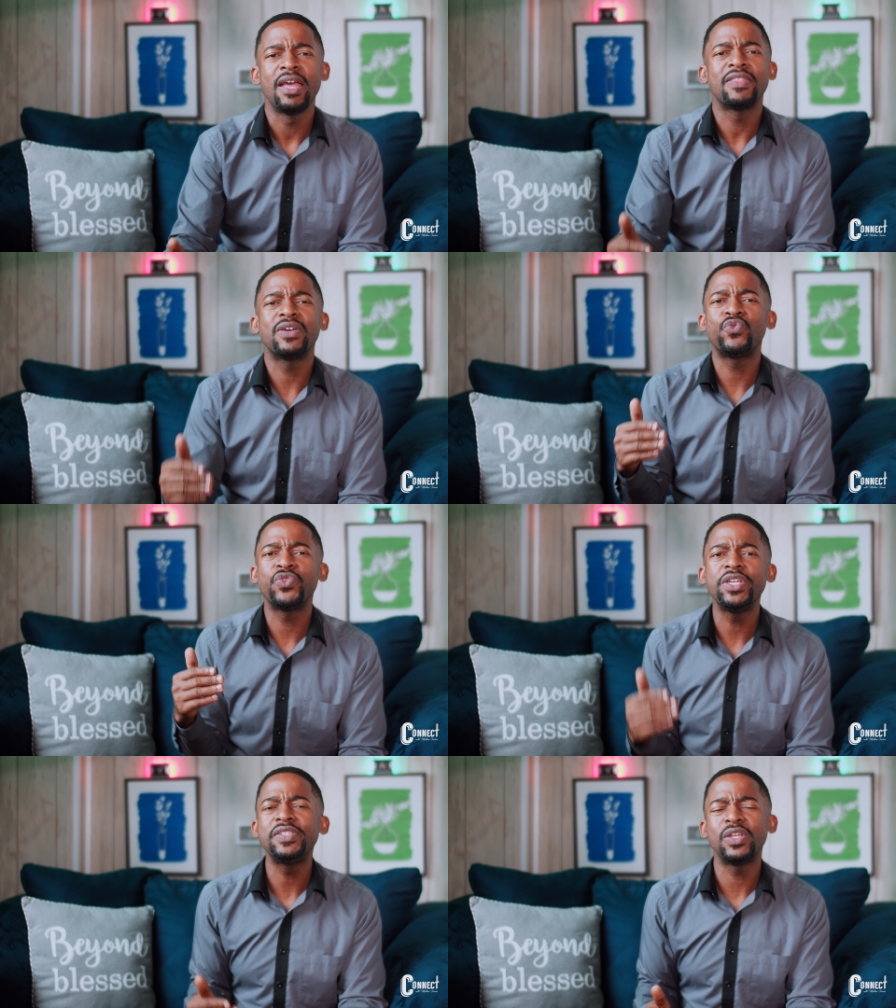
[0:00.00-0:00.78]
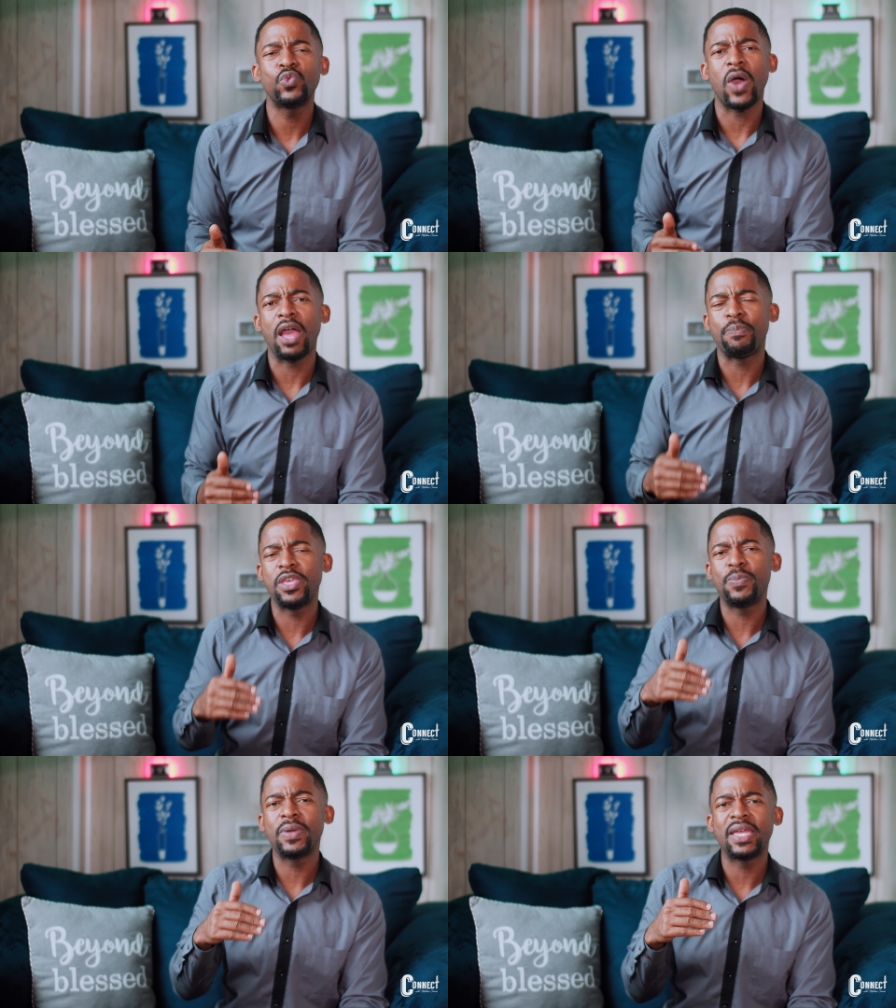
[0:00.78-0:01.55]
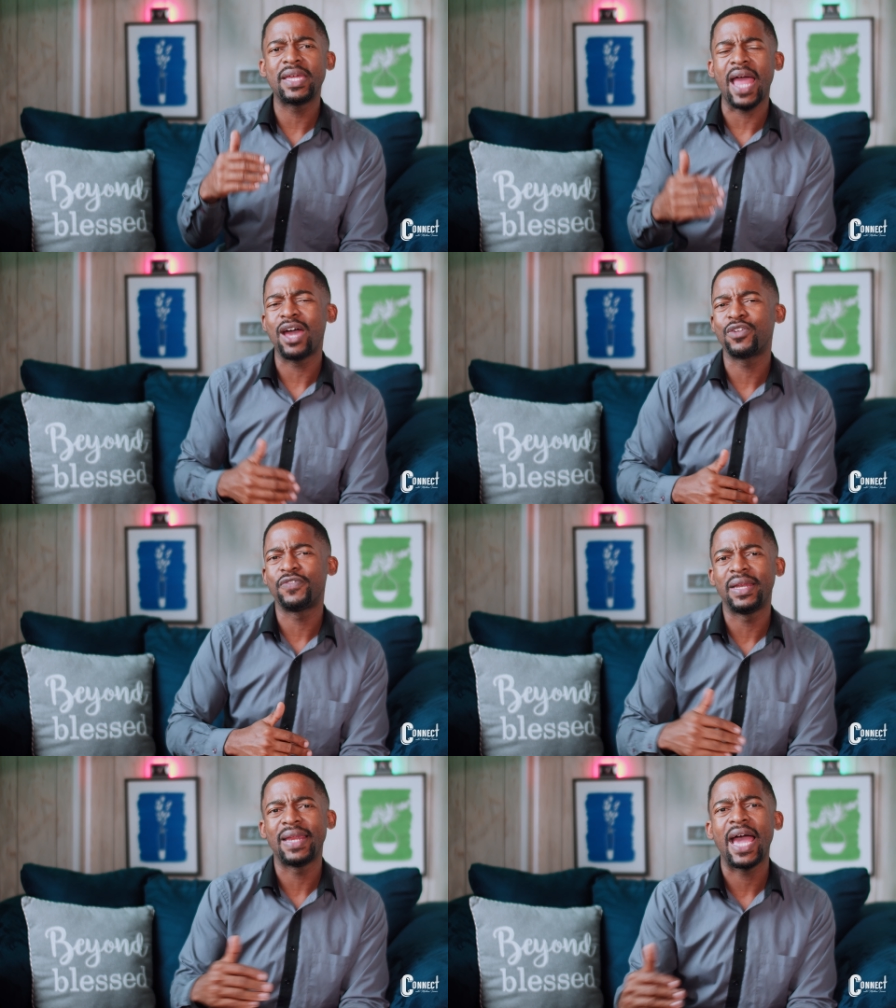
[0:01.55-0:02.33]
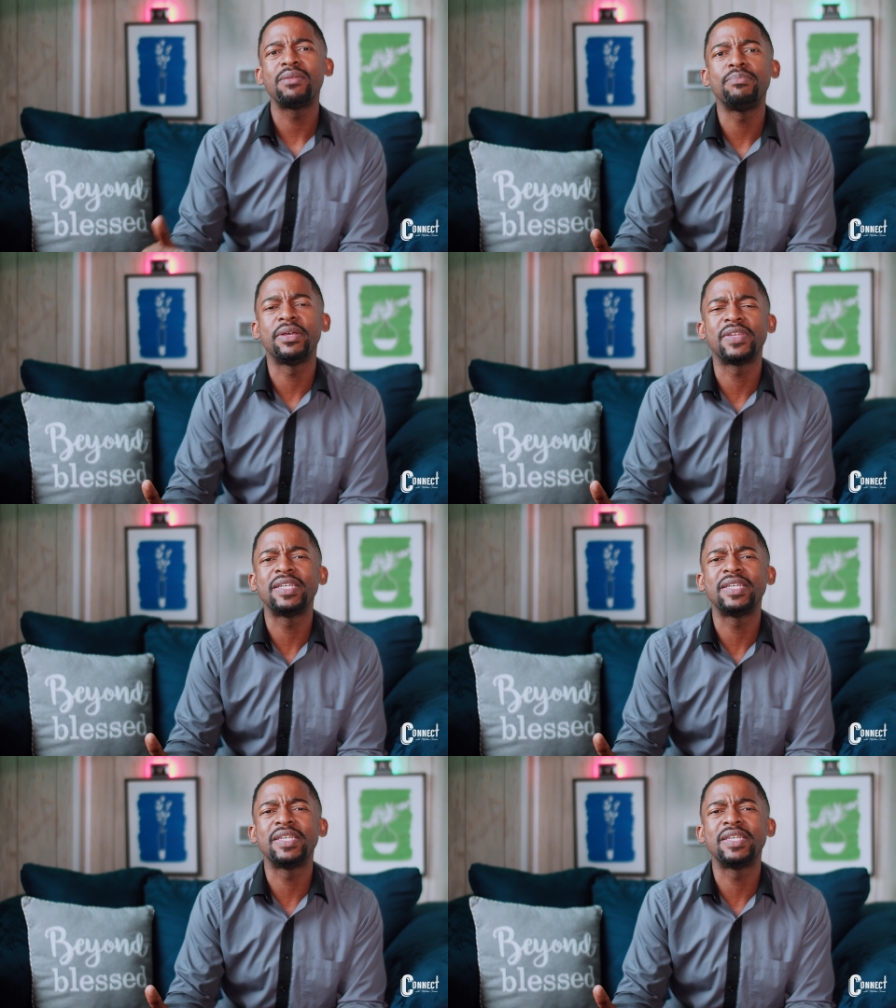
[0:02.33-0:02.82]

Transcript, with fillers: The reason why people get out of alignment